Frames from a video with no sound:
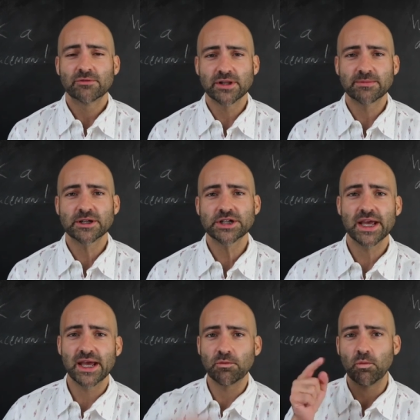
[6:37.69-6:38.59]
Really
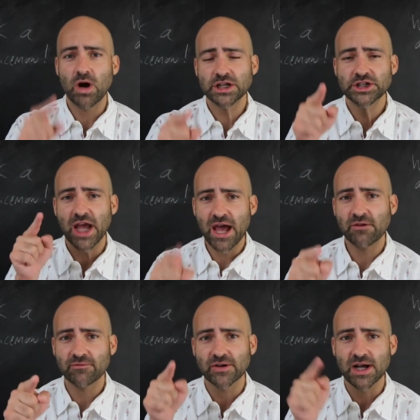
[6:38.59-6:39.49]
appreciate it. And watch
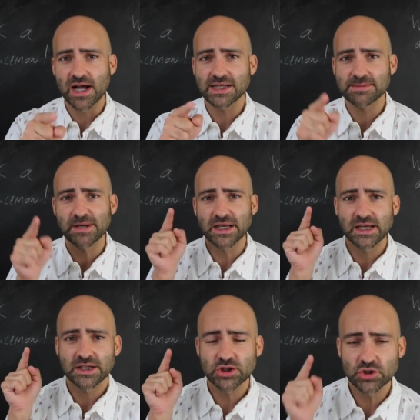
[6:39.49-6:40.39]
out for
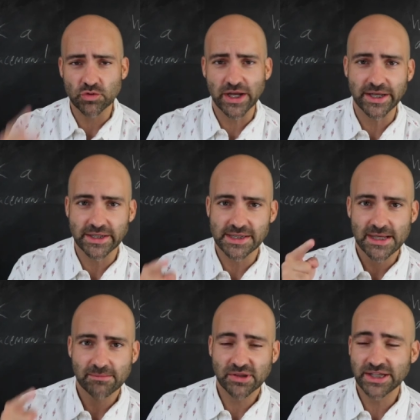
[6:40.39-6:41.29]
cosmic strings.
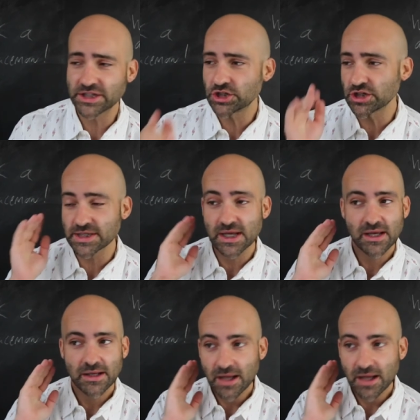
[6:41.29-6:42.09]
Please just,